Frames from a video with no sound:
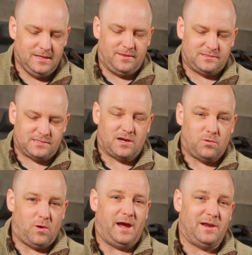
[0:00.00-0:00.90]
that's like a
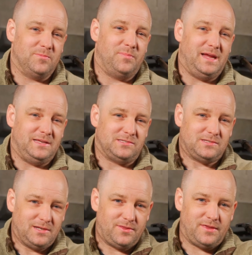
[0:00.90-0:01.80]
wider
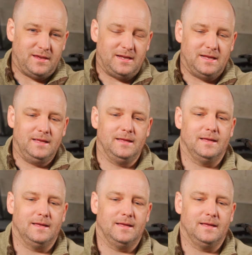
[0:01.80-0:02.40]
based thing,